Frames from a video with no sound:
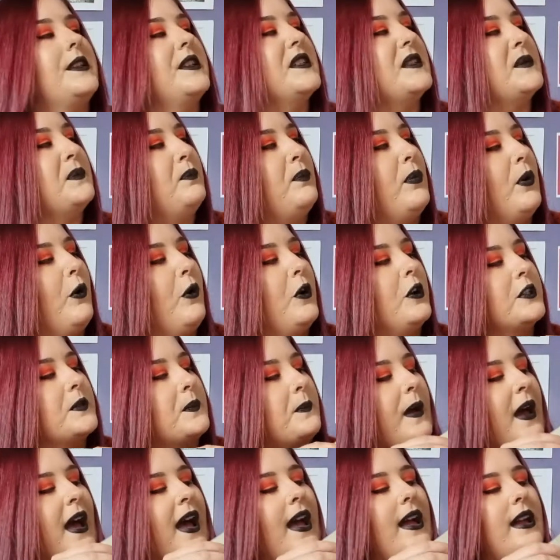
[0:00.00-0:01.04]
is board
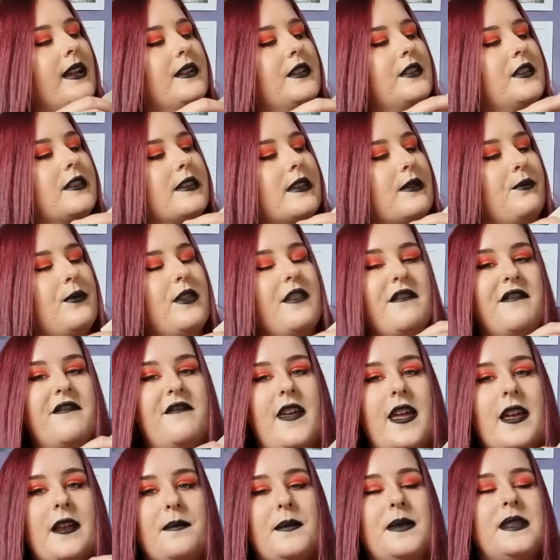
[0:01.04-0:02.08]
backed with a
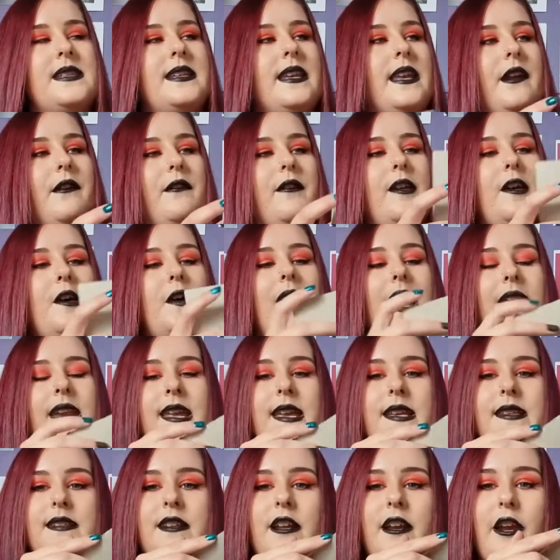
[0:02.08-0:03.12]
thick material and
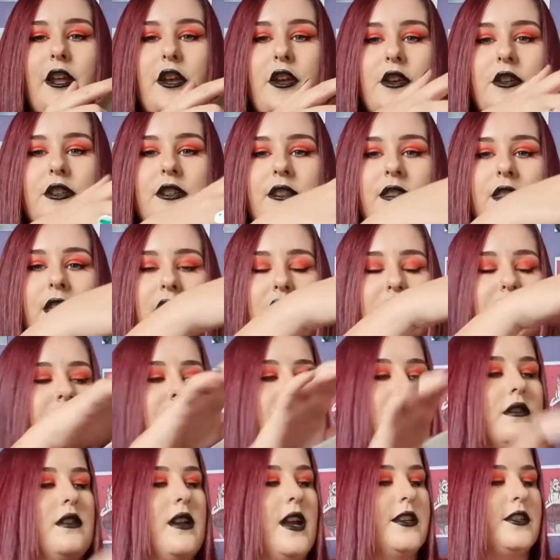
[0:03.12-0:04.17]
it is glued
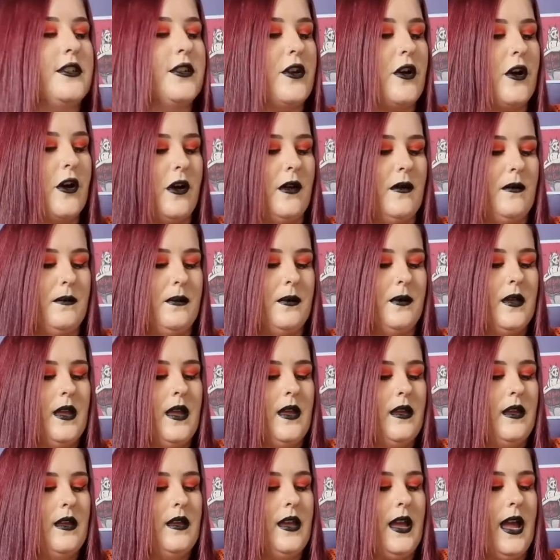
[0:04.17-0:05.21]
along the top.
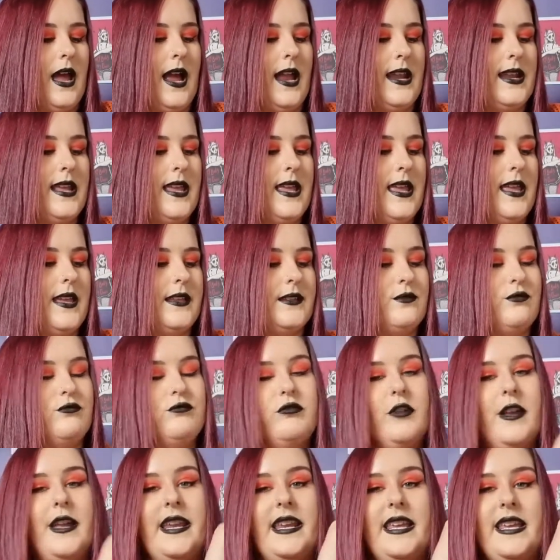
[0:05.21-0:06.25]
And it is
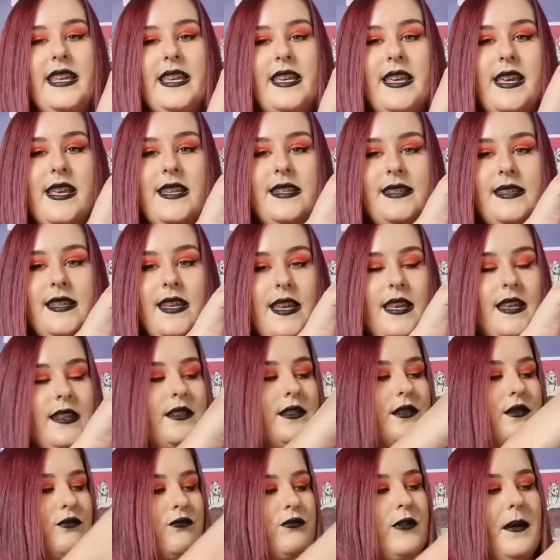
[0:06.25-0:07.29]
really easy
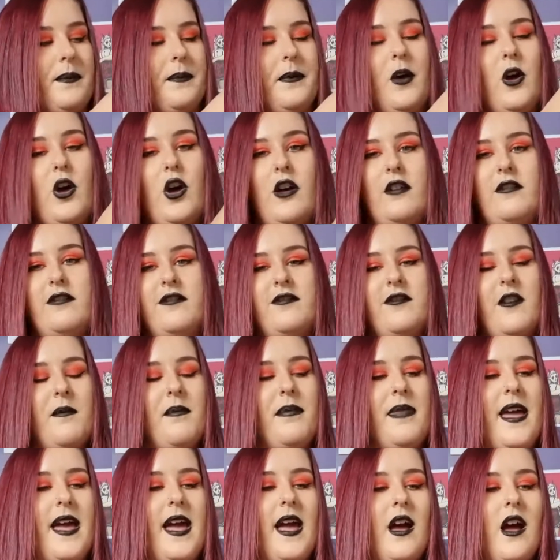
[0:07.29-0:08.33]
to rip it off from
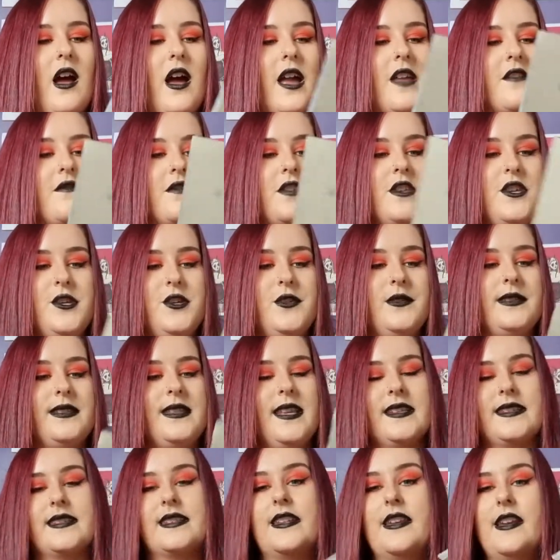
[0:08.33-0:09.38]
there. I've used
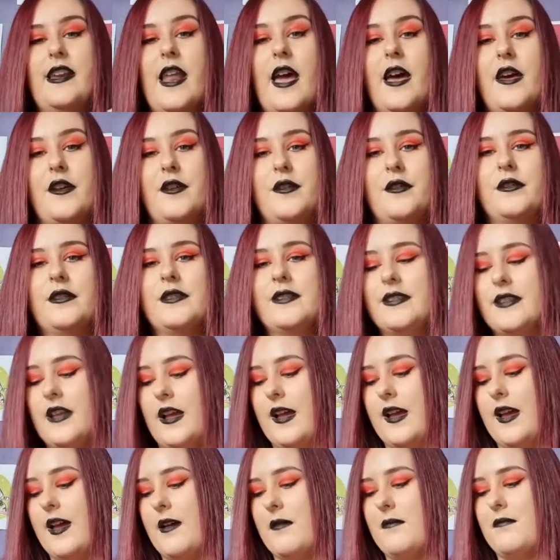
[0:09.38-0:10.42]
this loads.
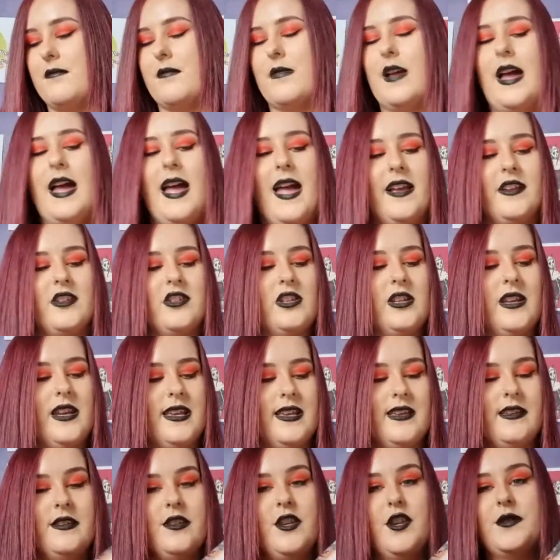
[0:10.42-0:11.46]
I
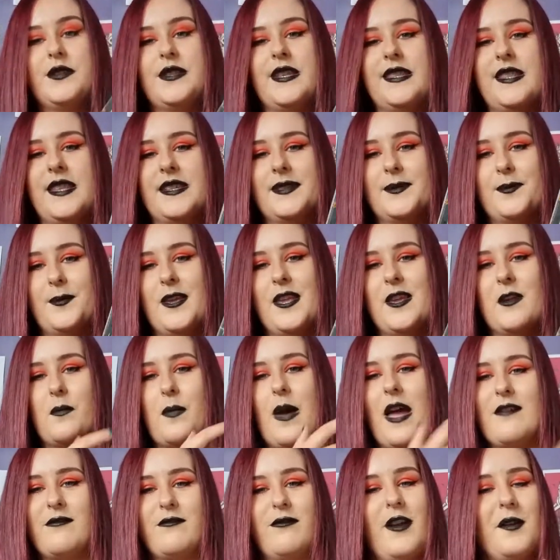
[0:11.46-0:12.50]
actually used it this week,
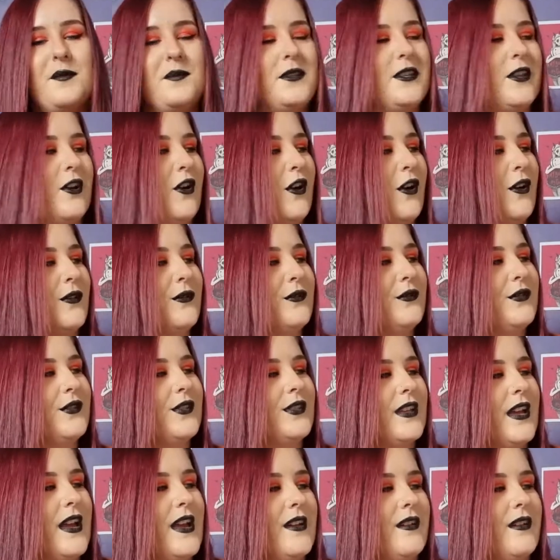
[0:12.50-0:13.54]
but I've ripped it off, so